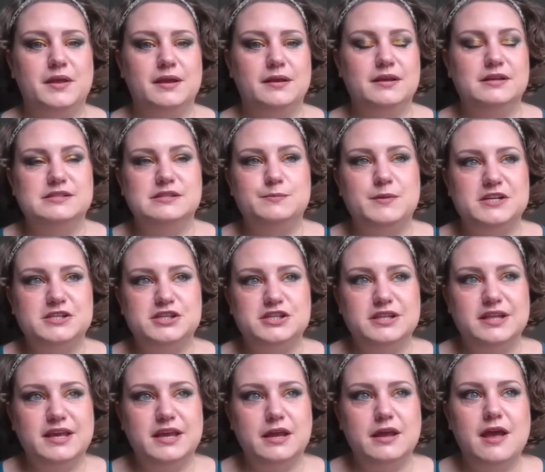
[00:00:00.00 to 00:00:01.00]

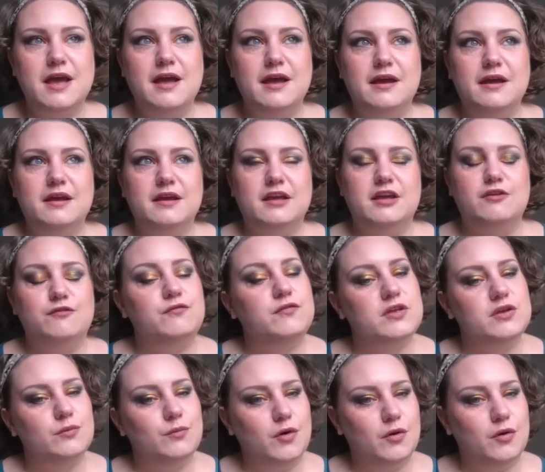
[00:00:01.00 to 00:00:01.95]
Especially if you